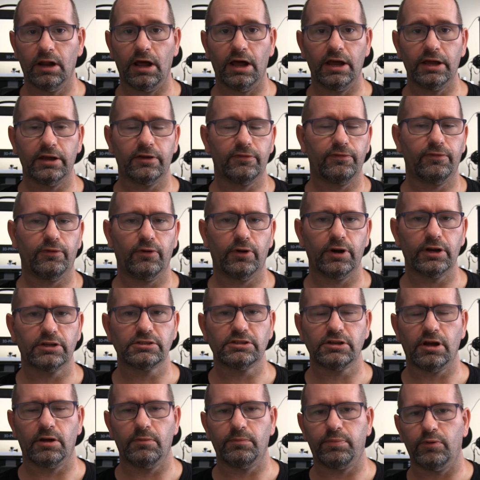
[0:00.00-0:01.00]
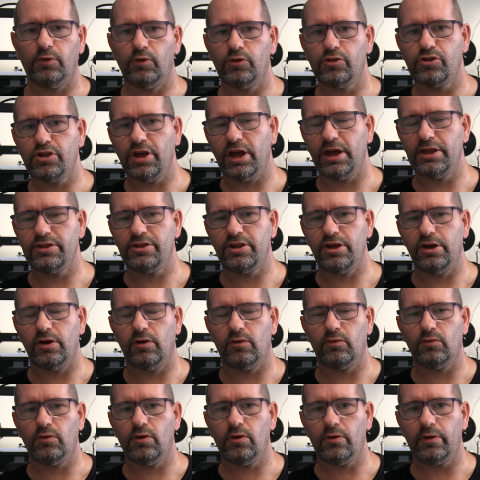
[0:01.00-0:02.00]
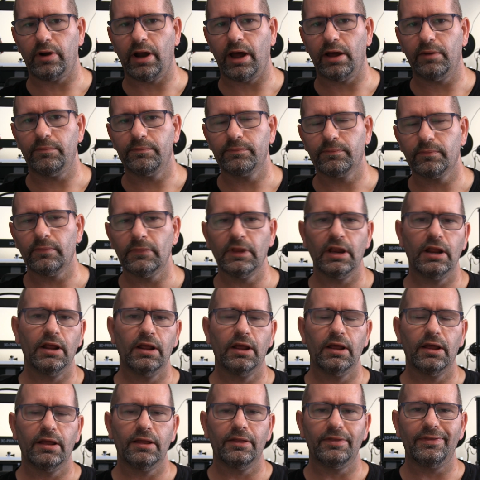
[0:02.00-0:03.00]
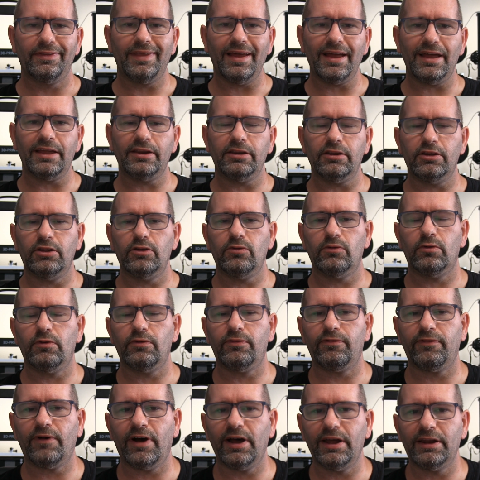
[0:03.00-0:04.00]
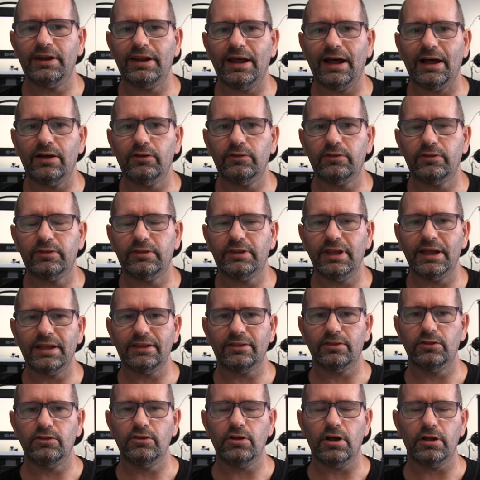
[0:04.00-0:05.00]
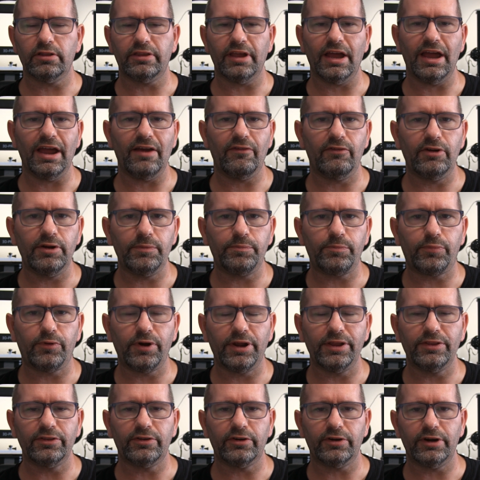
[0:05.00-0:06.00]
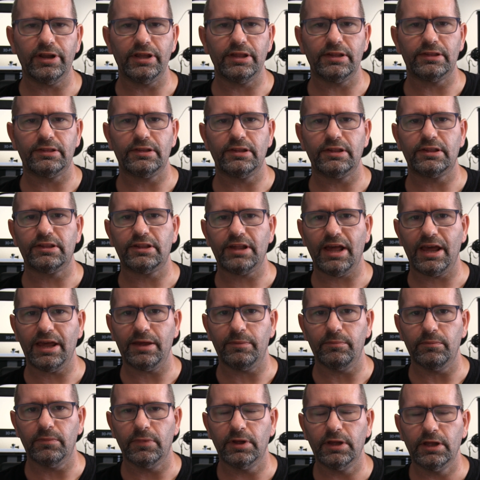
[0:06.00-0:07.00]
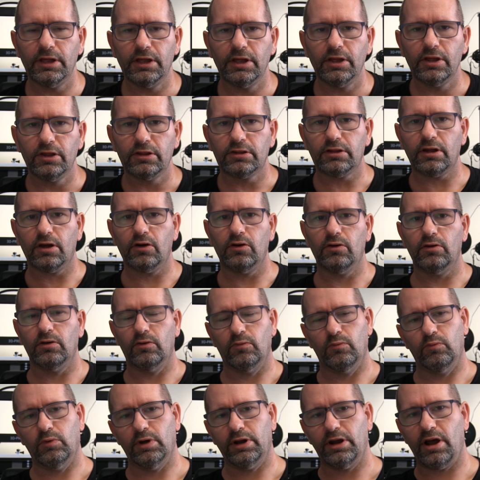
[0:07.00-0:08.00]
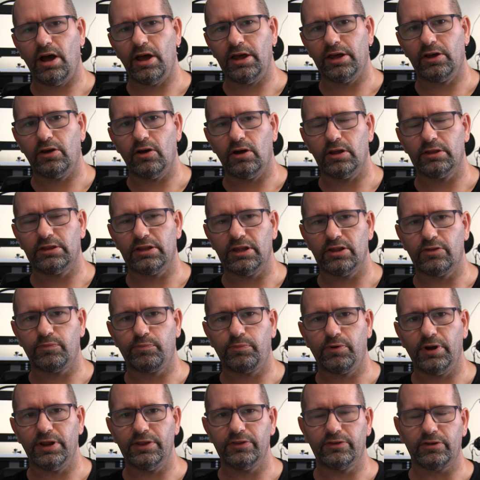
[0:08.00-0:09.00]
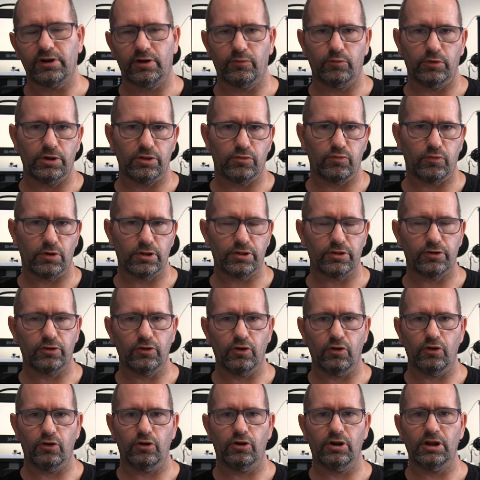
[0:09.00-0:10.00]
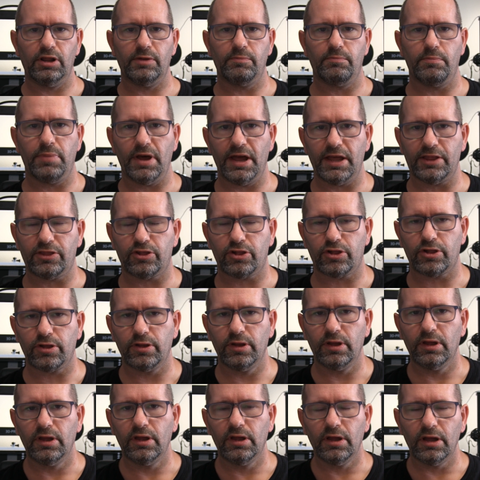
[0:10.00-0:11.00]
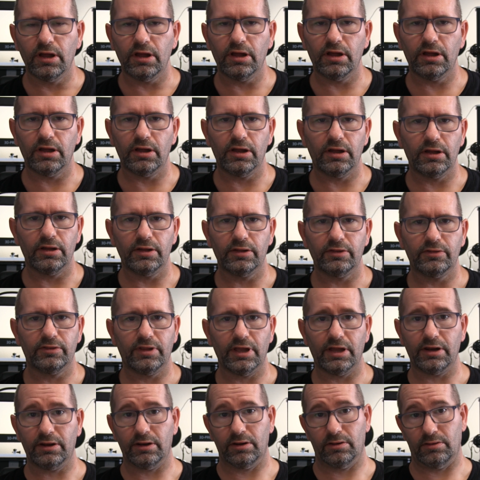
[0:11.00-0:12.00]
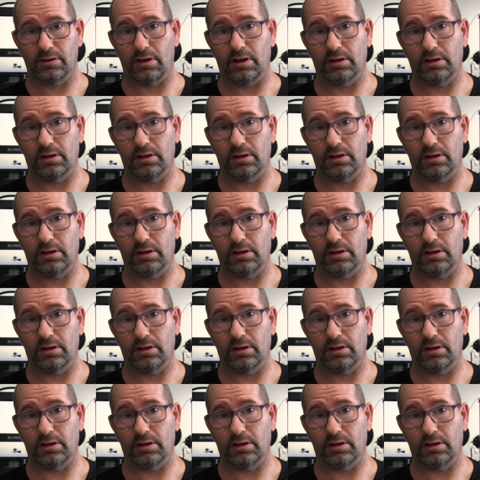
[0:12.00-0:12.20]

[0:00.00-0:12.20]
like for example JG Aurora, then you will find out that not every printer is the same. So when I got this printer, which was an early batch, uh, then,